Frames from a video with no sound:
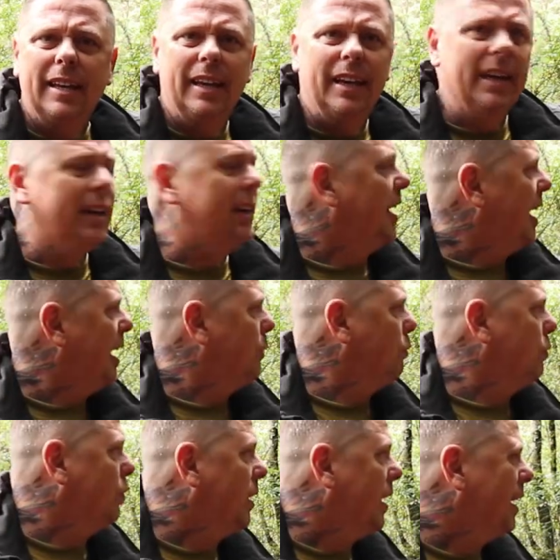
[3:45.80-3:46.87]
here and
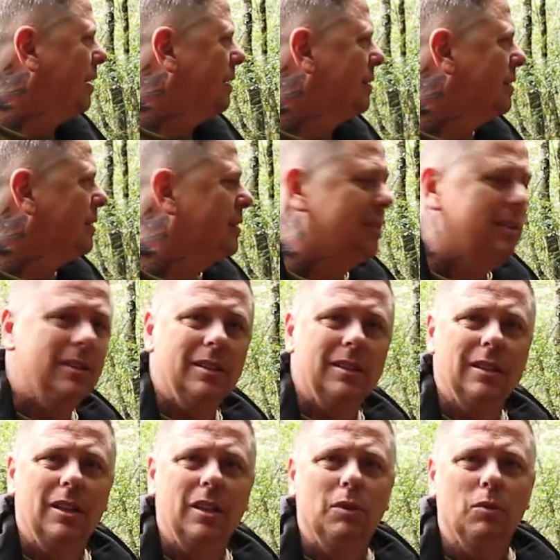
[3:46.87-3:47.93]
we'll
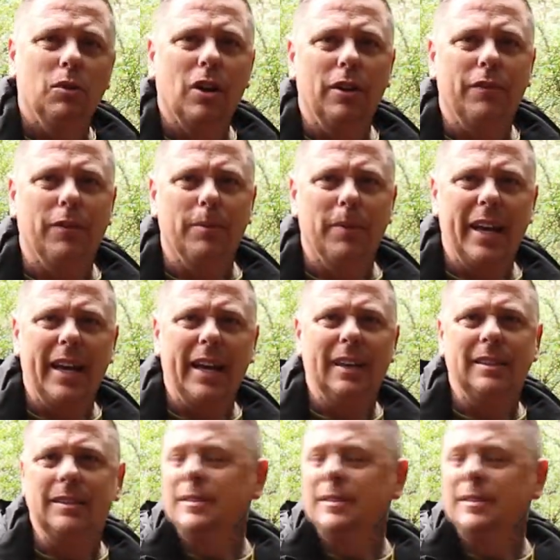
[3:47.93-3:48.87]
go from there.